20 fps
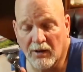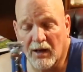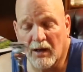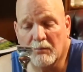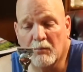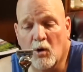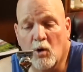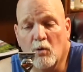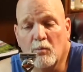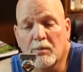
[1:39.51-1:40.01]

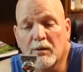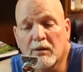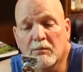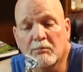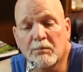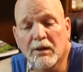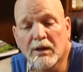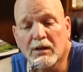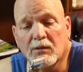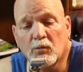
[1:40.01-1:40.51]
I'm hoping the
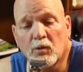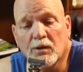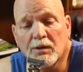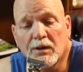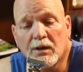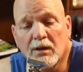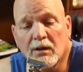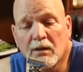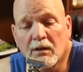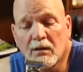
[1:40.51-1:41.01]
Bic one
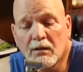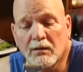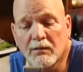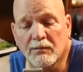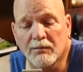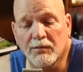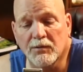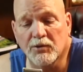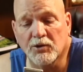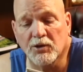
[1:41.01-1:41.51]
day,
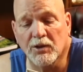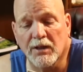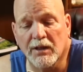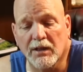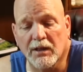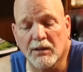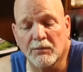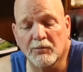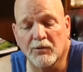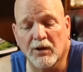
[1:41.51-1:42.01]

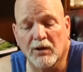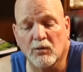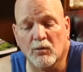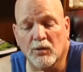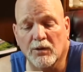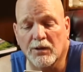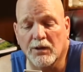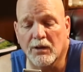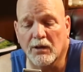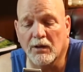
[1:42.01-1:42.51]
Gillette comes out
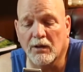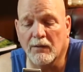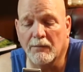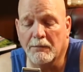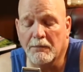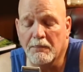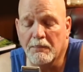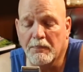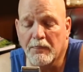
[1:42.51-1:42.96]
one day